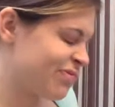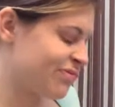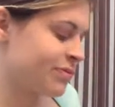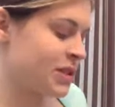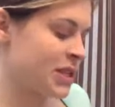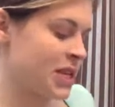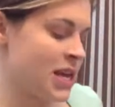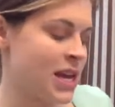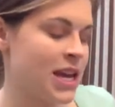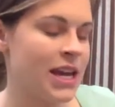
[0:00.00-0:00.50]

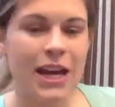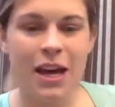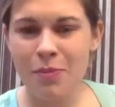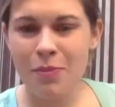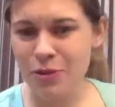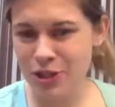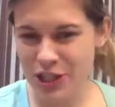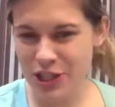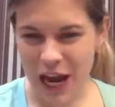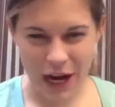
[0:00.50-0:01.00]
shadows
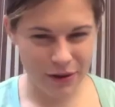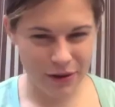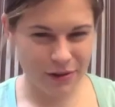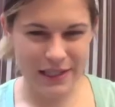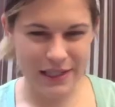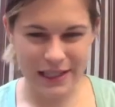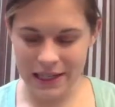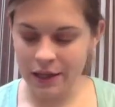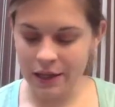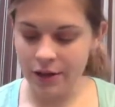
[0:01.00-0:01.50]
in here that
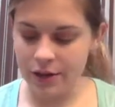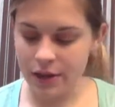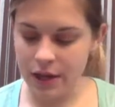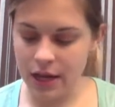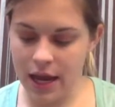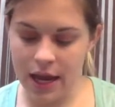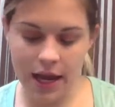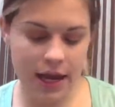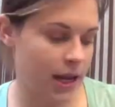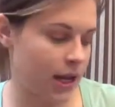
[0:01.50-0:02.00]
I
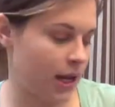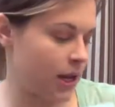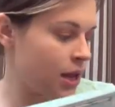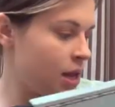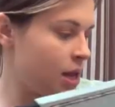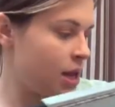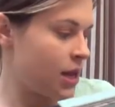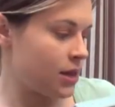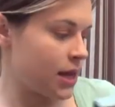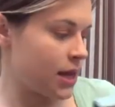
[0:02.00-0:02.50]
like to
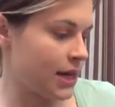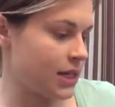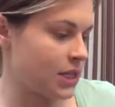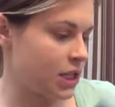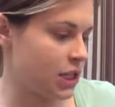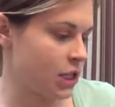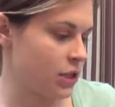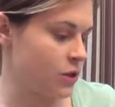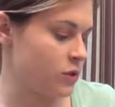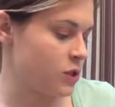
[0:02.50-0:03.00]
use, but
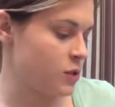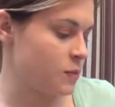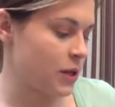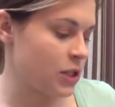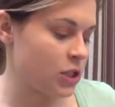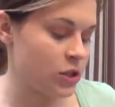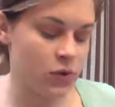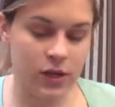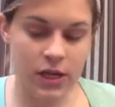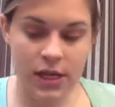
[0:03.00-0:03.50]
you can
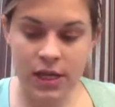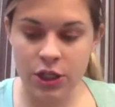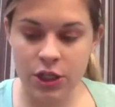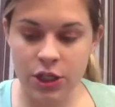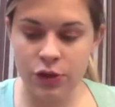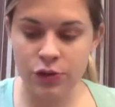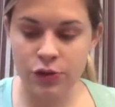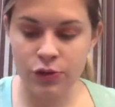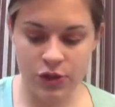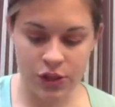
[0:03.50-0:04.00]
use
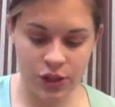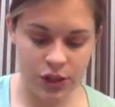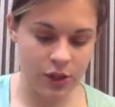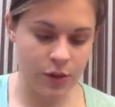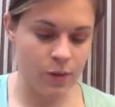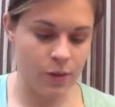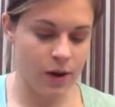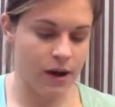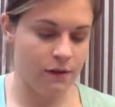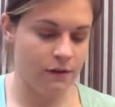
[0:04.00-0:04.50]
whatever you
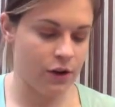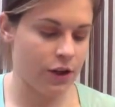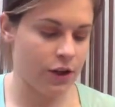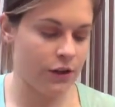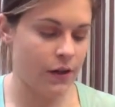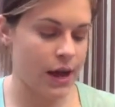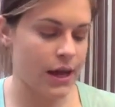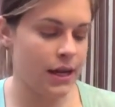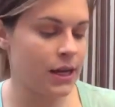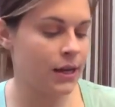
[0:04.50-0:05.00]
like.
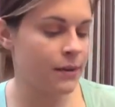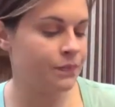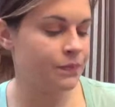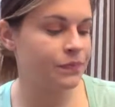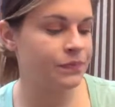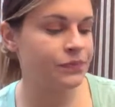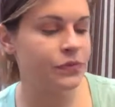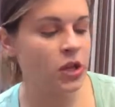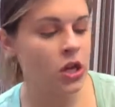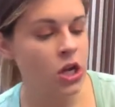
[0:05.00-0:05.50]

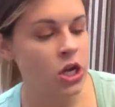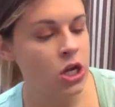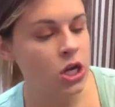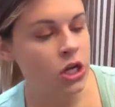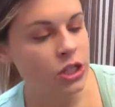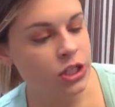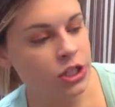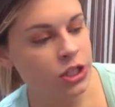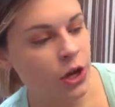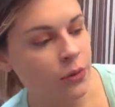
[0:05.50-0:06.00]
So
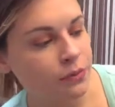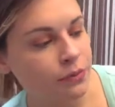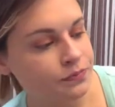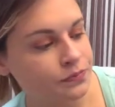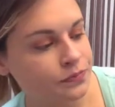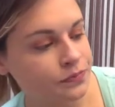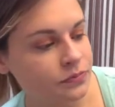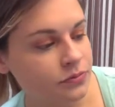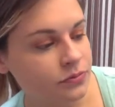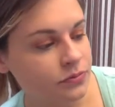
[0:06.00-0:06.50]

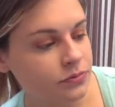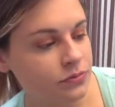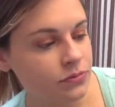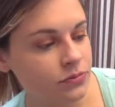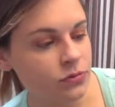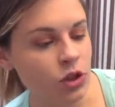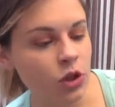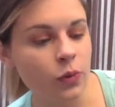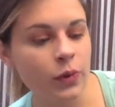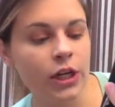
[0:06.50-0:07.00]
we are going to
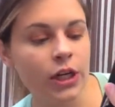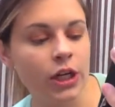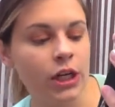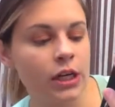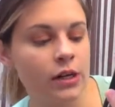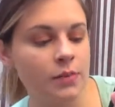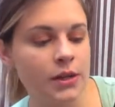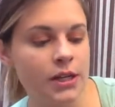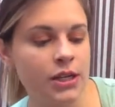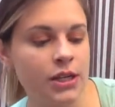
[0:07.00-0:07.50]
be
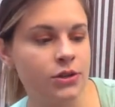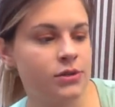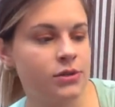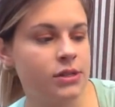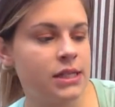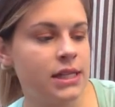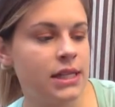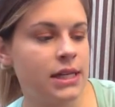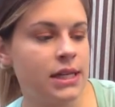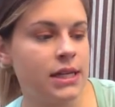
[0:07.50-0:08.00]
using
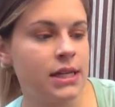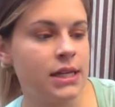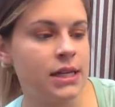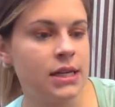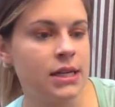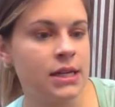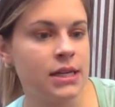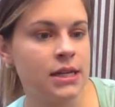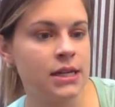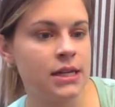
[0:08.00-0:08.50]

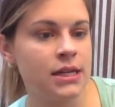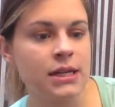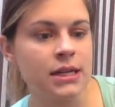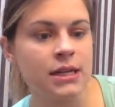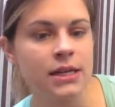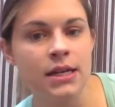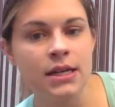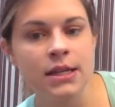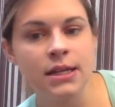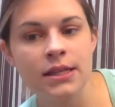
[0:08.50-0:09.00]
this
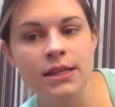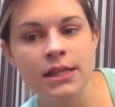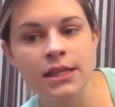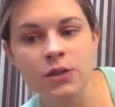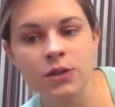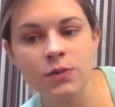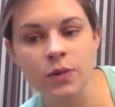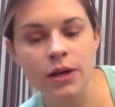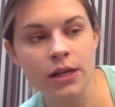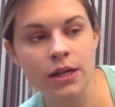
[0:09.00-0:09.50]

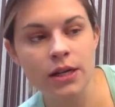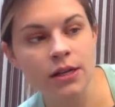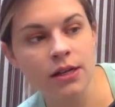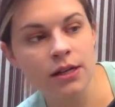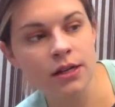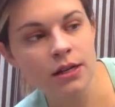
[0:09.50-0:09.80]
one called